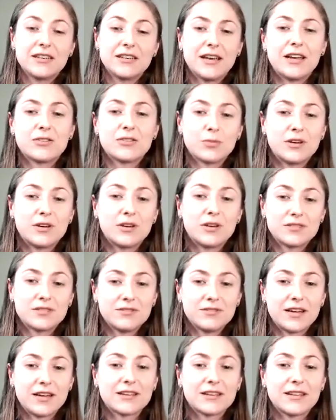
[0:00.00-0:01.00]
as well as the
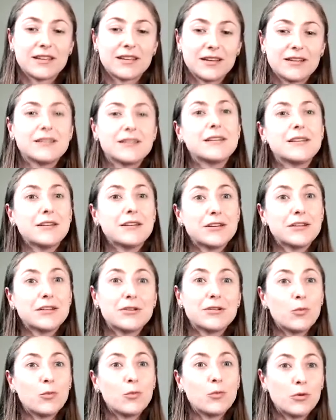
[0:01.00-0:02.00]
fact that
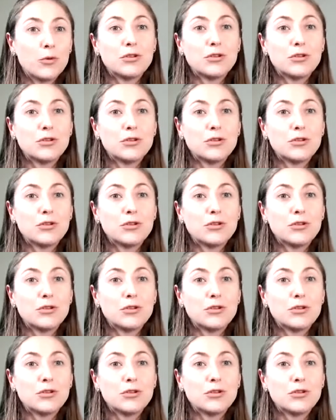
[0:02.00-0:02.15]
won't